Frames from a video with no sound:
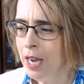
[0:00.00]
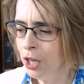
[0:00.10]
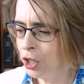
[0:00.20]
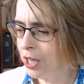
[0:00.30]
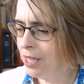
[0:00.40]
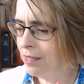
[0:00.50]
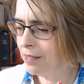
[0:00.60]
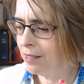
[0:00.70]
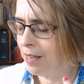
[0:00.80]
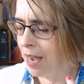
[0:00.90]

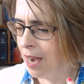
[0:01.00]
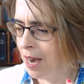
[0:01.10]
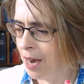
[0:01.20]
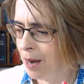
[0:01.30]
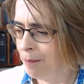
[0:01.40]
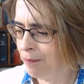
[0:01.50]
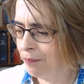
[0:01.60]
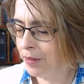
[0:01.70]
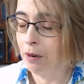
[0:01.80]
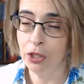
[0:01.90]
She's,
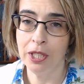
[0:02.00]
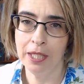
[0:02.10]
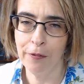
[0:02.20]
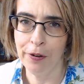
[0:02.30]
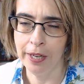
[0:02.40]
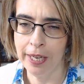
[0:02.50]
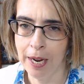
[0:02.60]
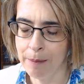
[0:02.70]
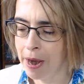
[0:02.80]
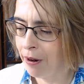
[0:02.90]
um, oh, she's definitely
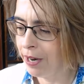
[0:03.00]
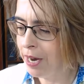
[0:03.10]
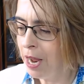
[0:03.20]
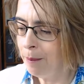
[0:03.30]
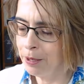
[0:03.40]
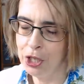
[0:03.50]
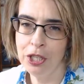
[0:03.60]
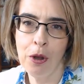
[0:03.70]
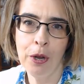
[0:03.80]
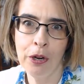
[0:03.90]
unmarried, but she's
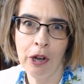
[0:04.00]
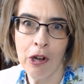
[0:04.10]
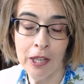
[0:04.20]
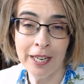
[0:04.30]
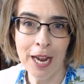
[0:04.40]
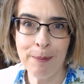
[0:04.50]
going on a holiday.